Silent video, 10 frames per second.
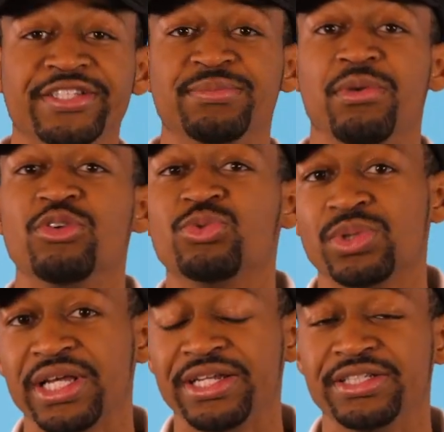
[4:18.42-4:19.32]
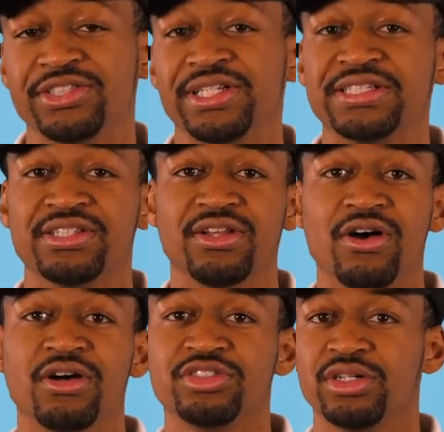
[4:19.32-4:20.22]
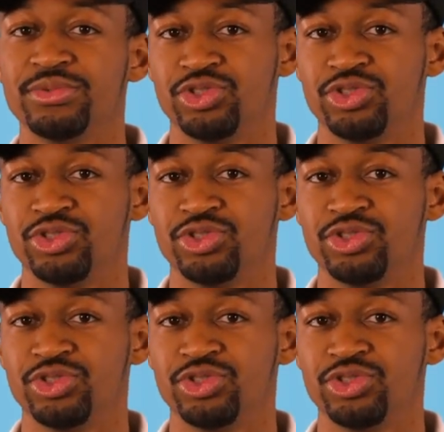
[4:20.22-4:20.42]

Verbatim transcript: is most related to this long-term